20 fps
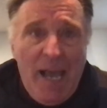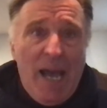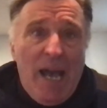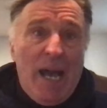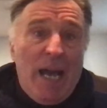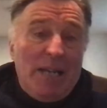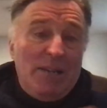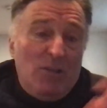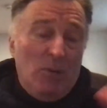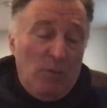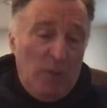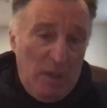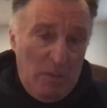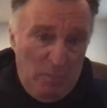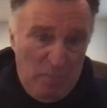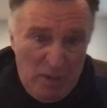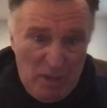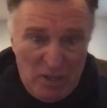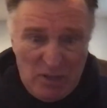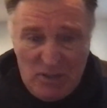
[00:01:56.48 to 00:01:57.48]
I don't eat
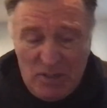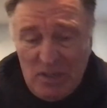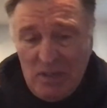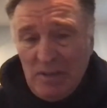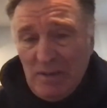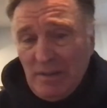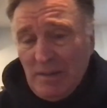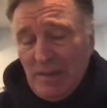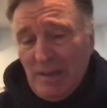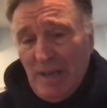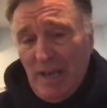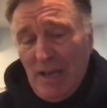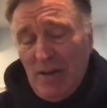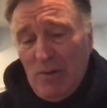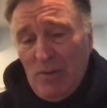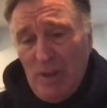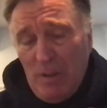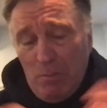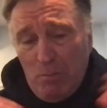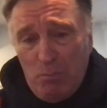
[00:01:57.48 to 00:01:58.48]
pizza. I don't
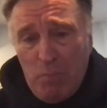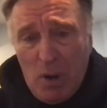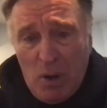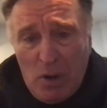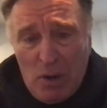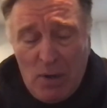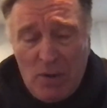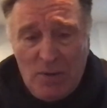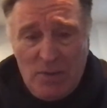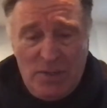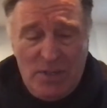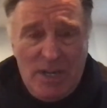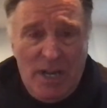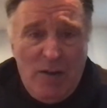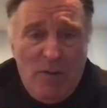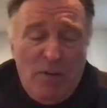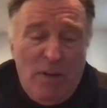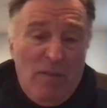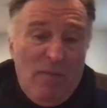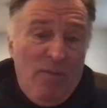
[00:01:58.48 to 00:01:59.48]
eat burgers. I
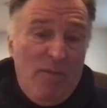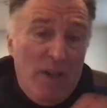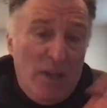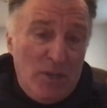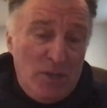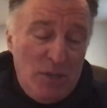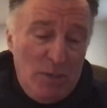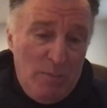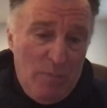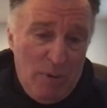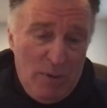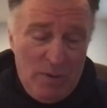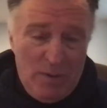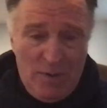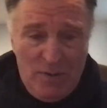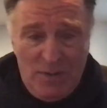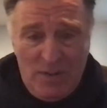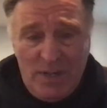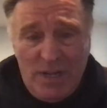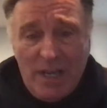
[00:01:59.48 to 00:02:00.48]
don't eat veggie
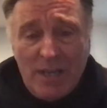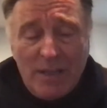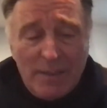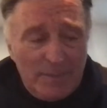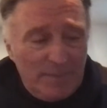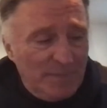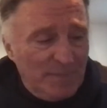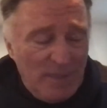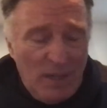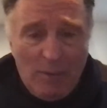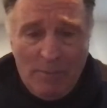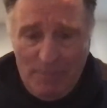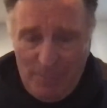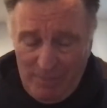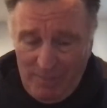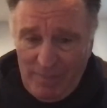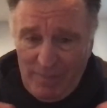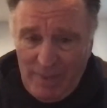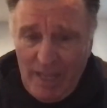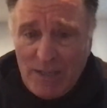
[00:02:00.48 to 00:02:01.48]
burgers. I, no,
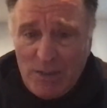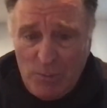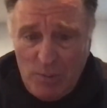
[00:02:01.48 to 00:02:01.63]
that's what